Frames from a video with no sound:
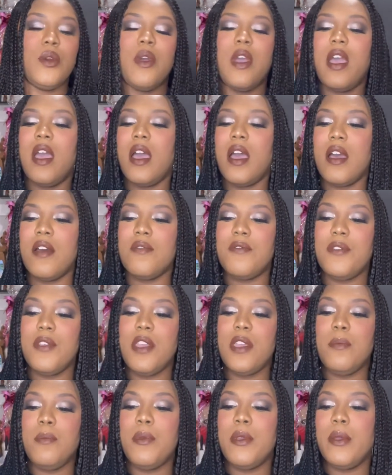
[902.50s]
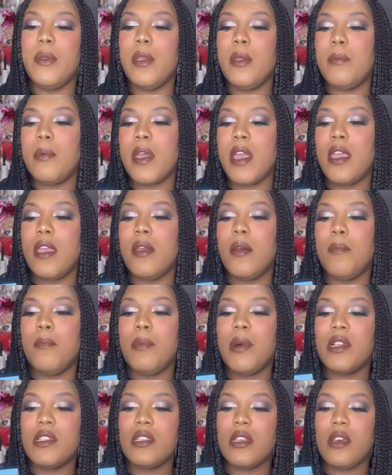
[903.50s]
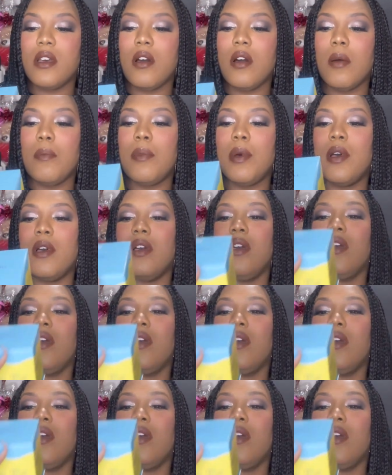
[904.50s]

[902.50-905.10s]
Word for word: have the beauty bay buttercup